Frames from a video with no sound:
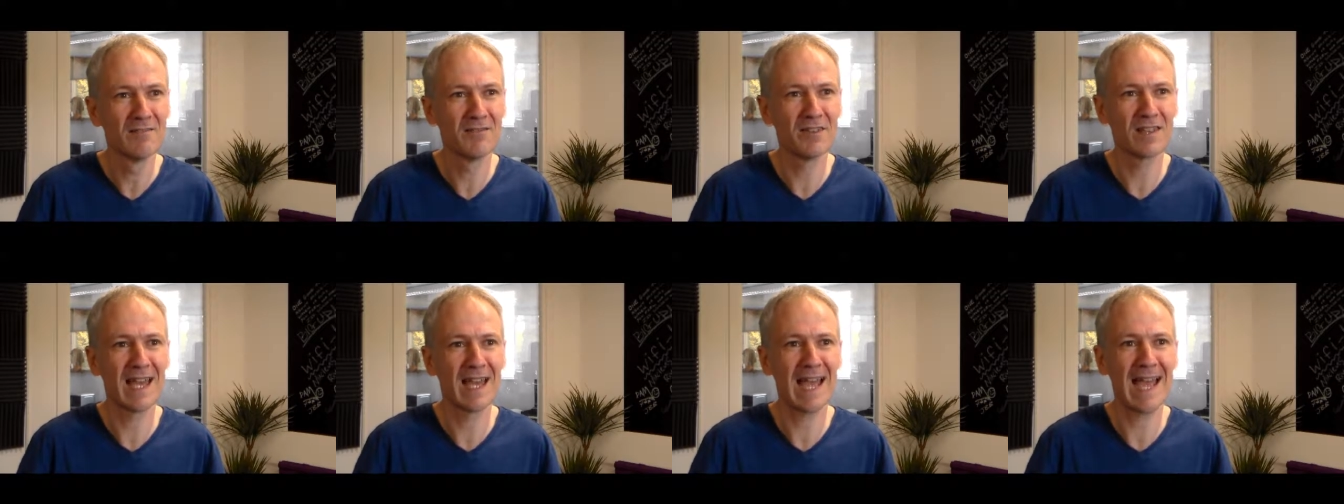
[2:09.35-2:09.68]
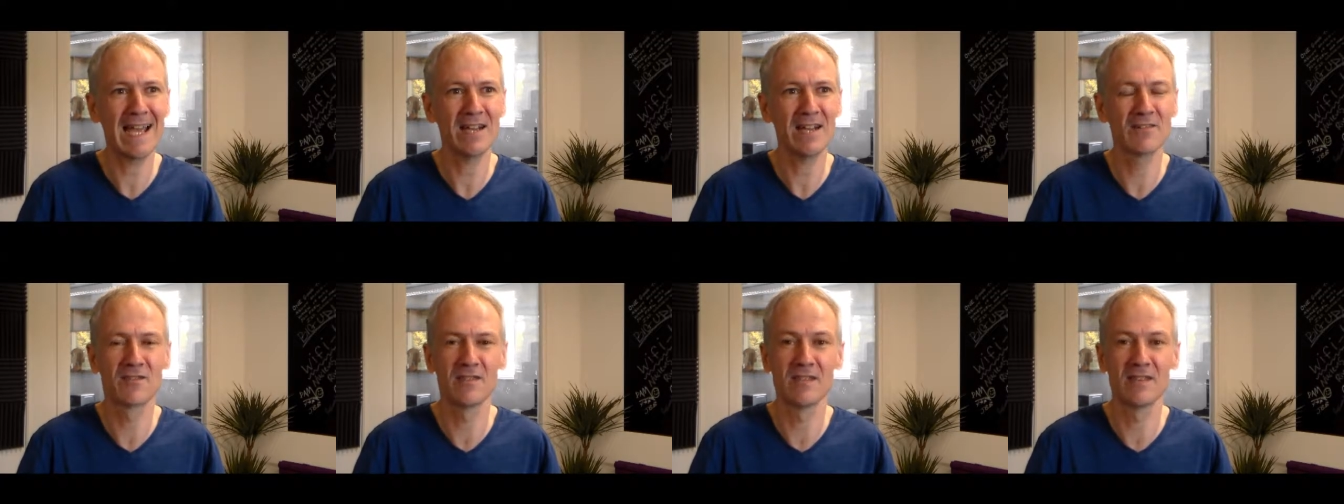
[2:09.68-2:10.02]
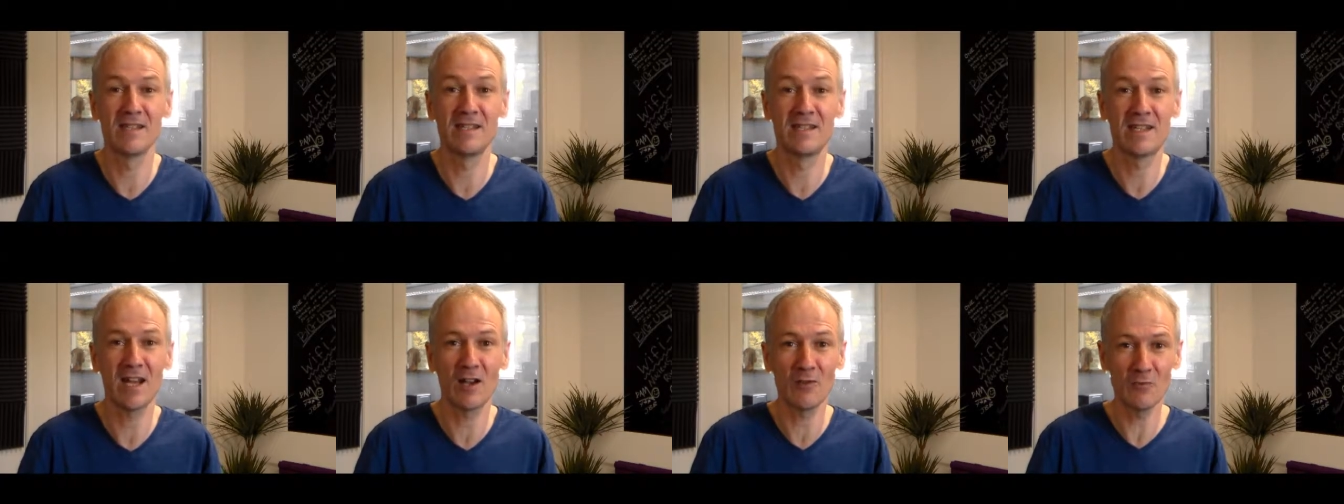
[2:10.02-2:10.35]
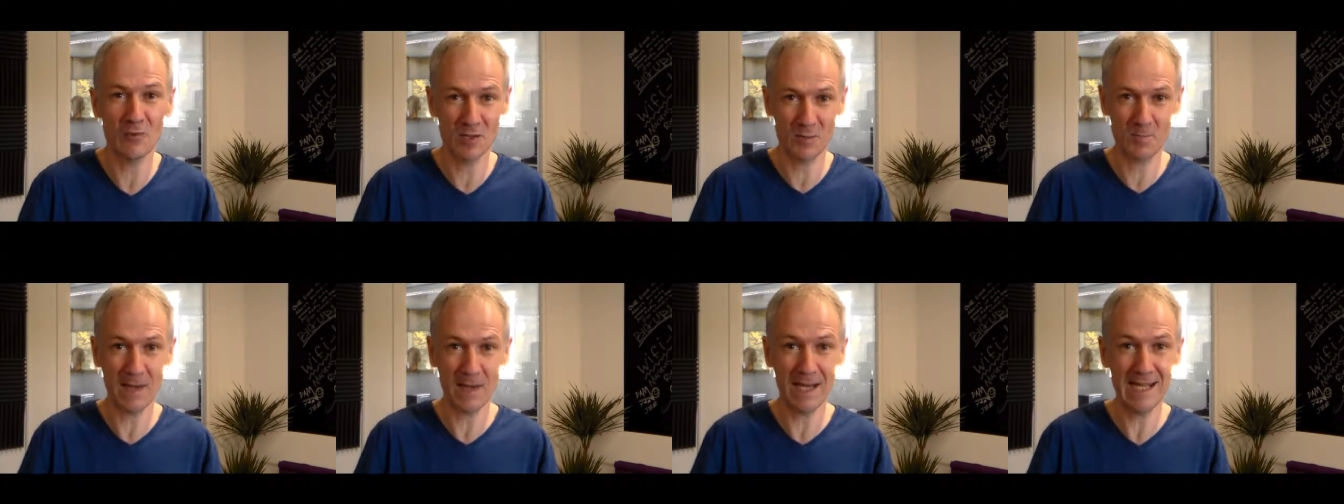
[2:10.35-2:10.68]
for the house that they
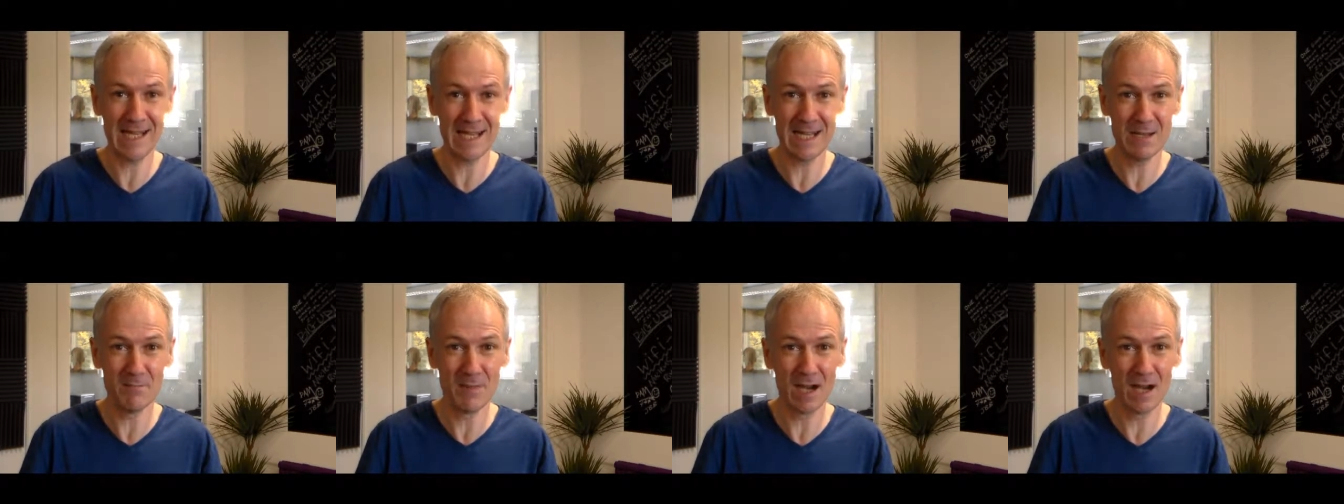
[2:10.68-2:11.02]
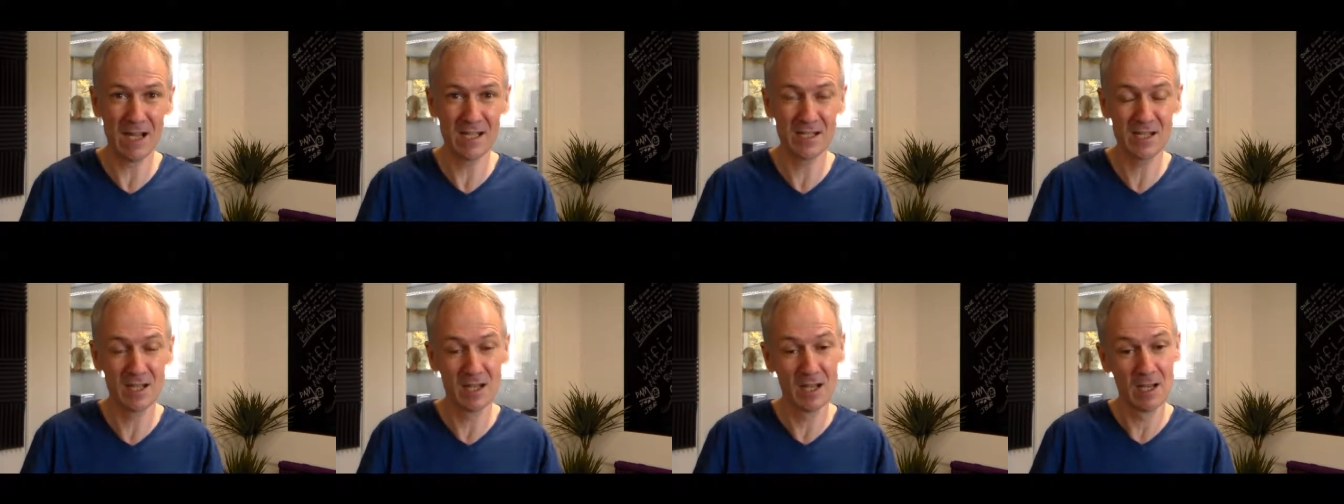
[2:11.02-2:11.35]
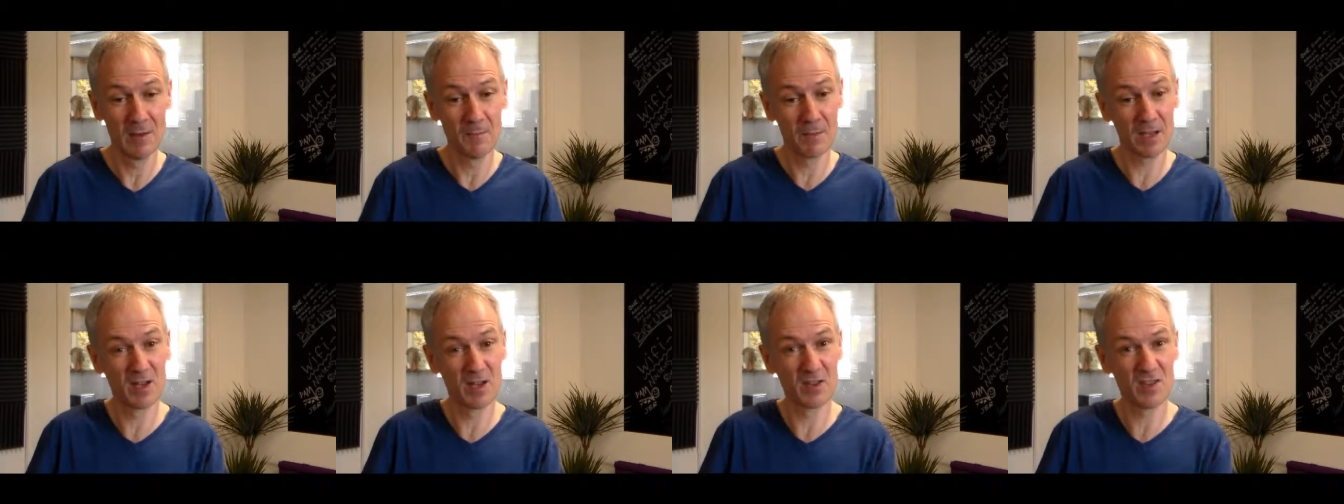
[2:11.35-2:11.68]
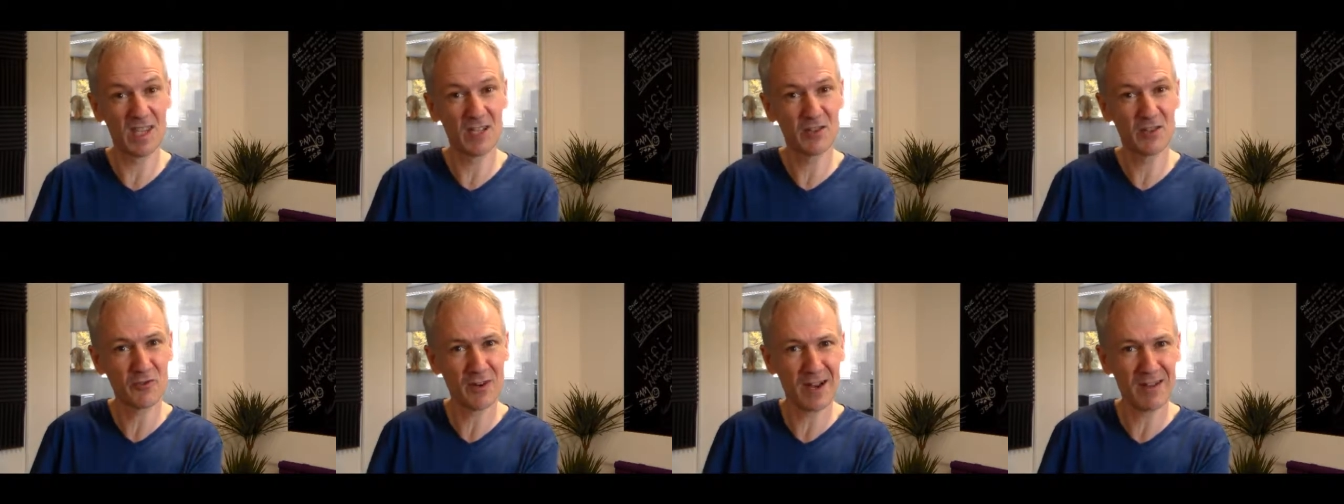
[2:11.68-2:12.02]
don't spend in much
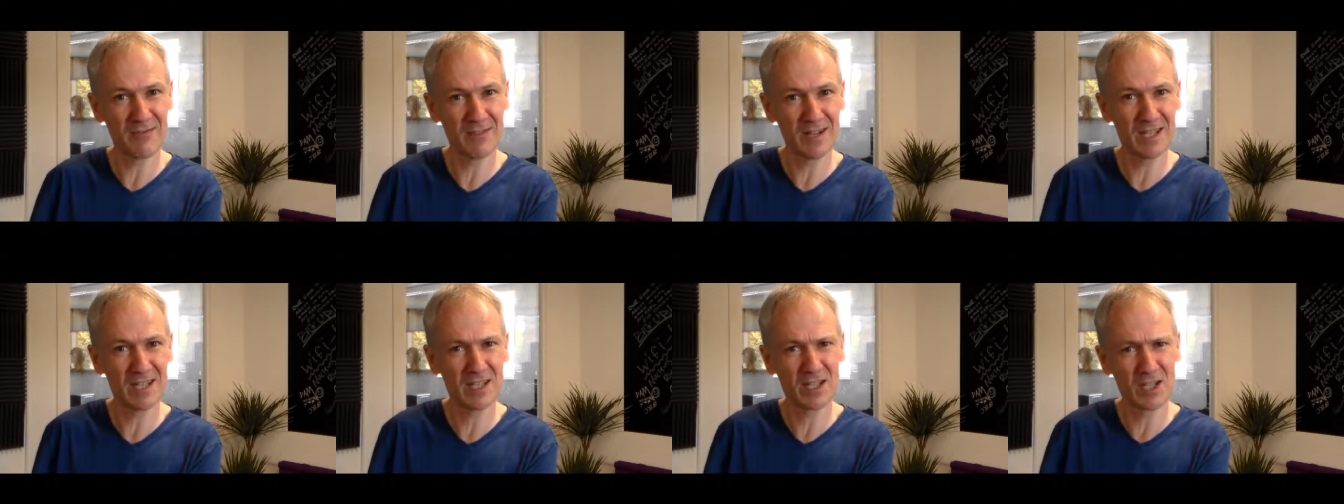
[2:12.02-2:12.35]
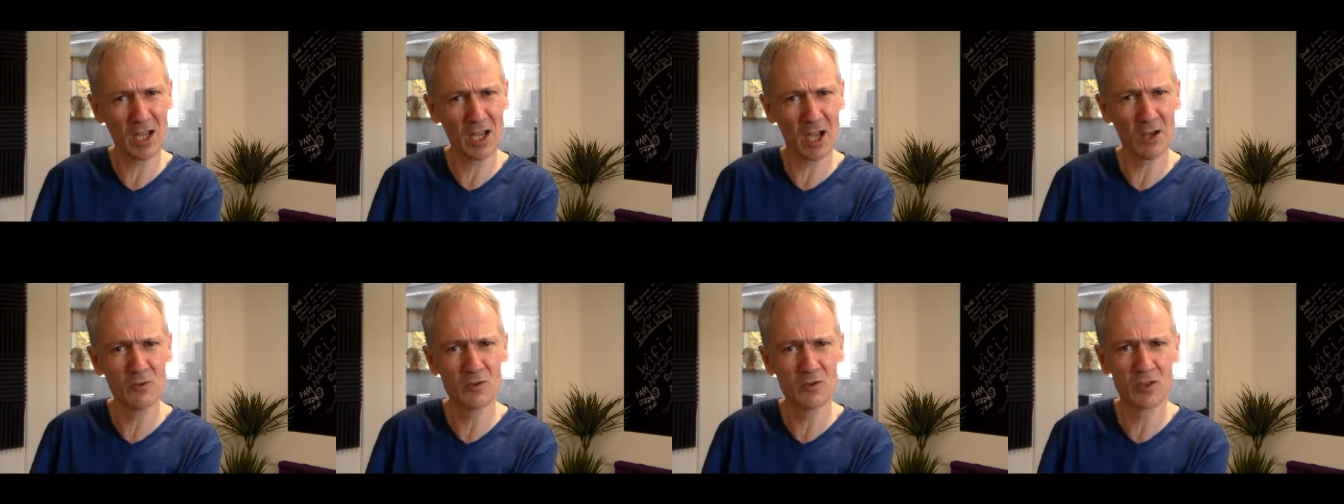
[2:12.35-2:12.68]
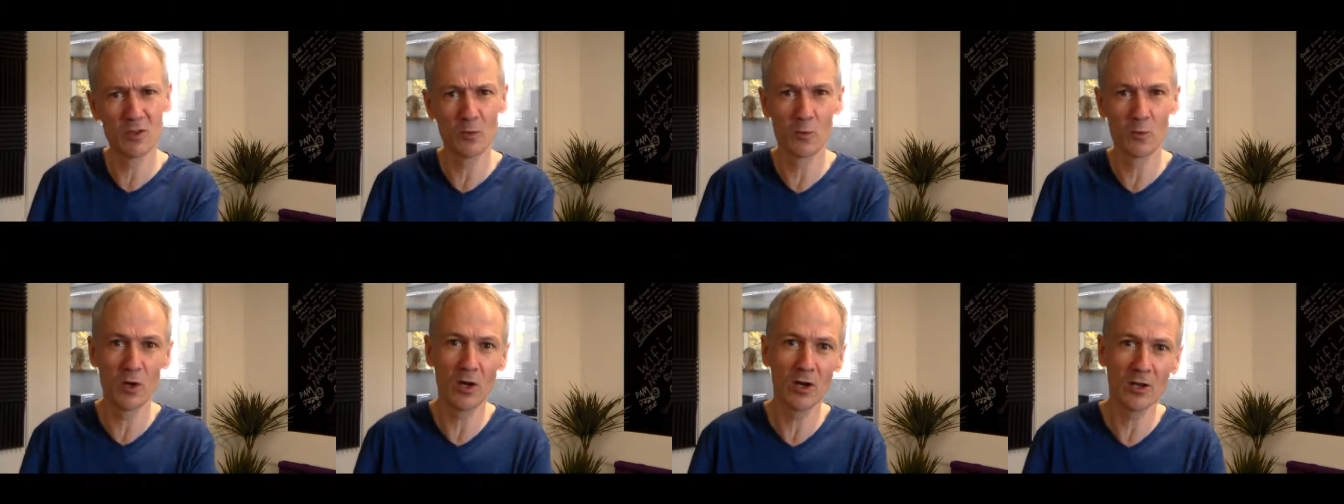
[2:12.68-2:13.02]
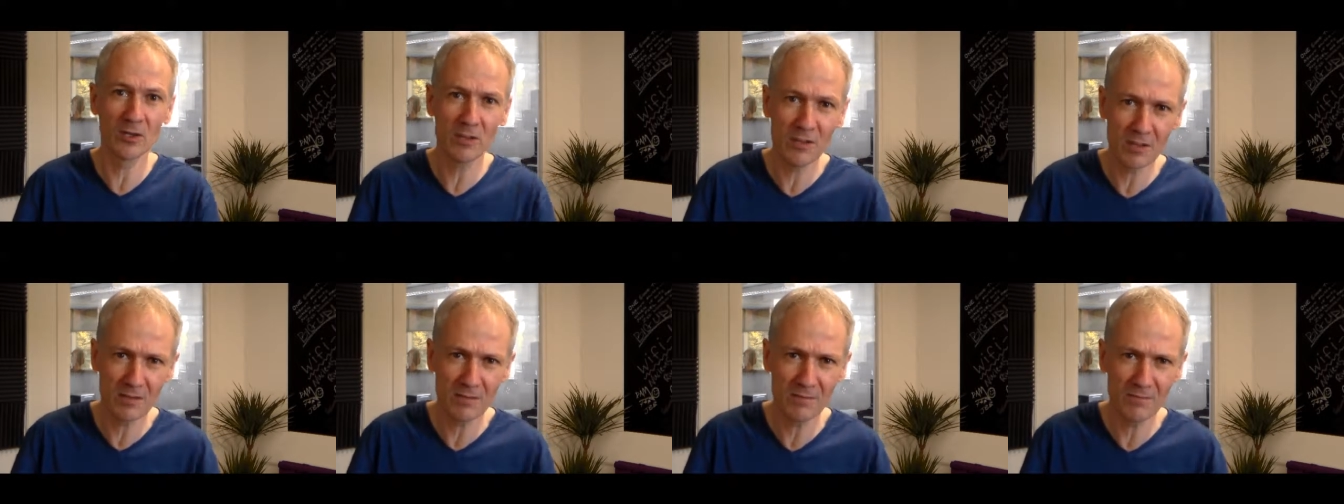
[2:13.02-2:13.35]
because they're travelling to go to the
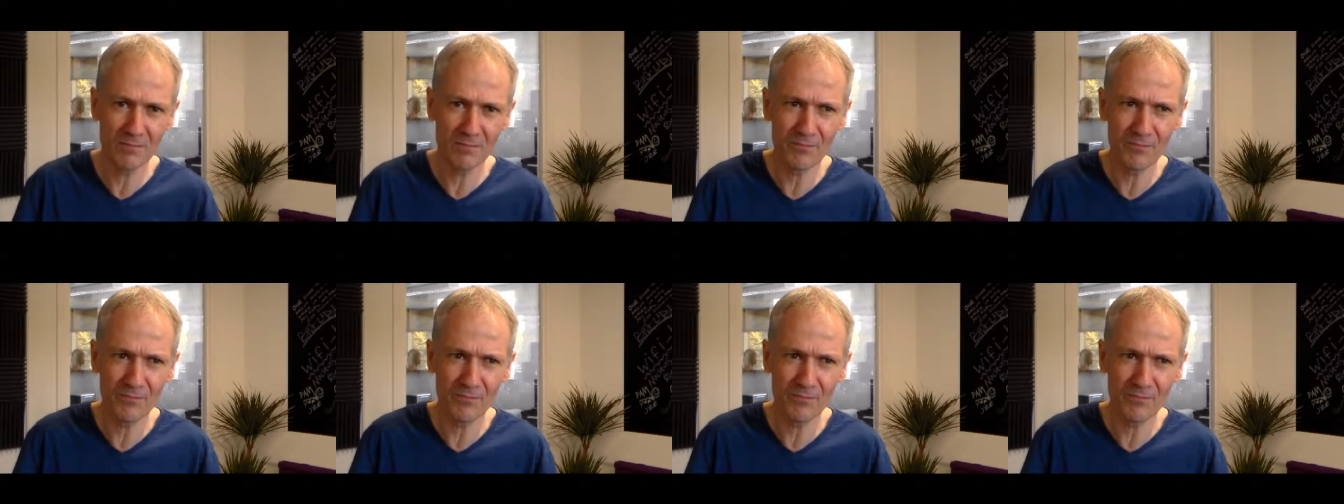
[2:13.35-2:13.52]
work